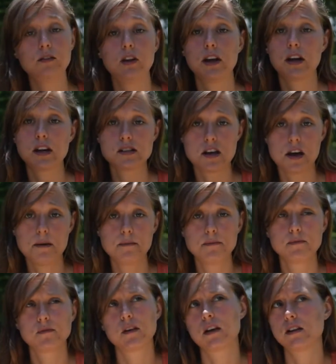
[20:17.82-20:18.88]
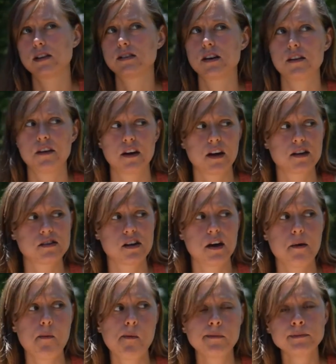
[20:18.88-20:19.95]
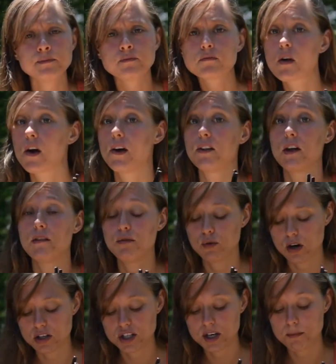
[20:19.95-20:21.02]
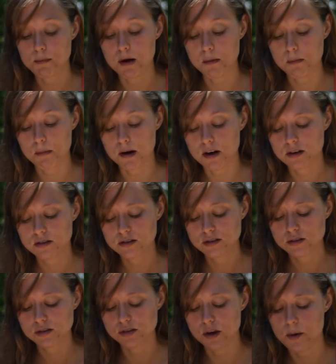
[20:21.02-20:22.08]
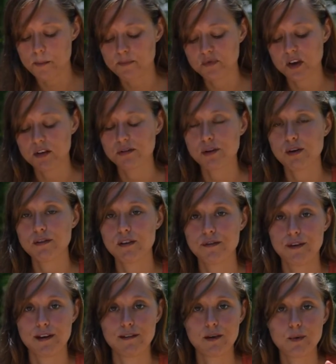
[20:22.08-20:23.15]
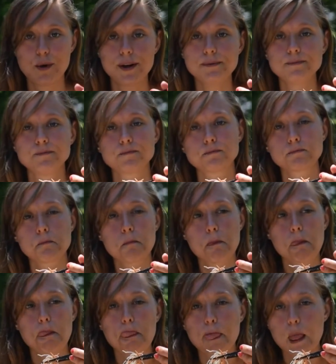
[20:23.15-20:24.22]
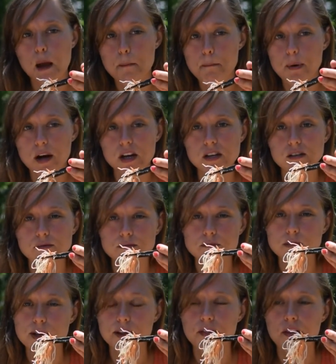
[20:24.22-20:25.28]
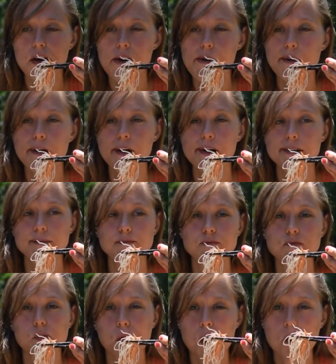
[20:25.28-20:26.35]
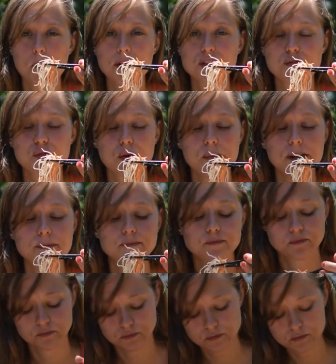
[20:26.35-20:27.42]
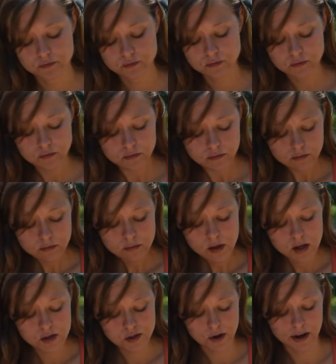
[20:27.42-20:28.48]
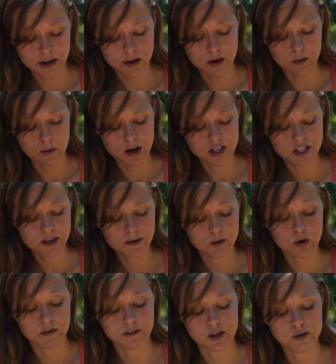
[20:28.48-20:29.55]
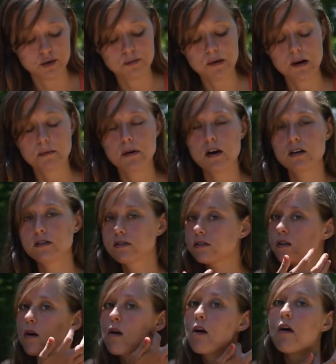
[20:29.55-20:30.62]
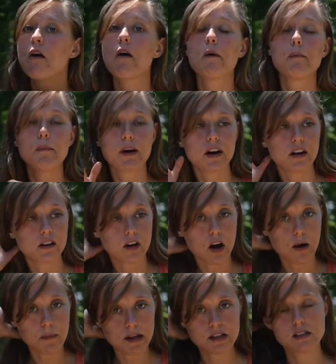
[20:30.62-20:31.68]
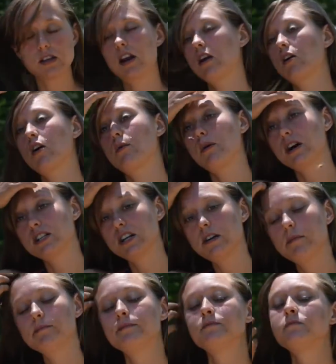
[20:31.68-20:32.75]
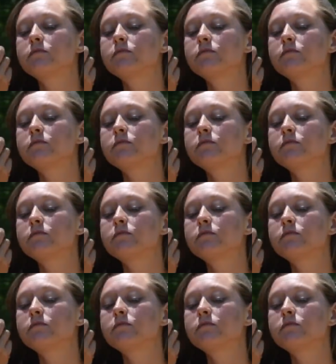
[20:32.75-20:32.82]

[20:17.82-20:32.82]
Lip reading: Like I said, at least I think I said, I love watching mukbangs. So if you have a favorite one, put it in the comments for me so I can go watch it. Or if you do mukbangs, put it in the comments and I'll go watch it.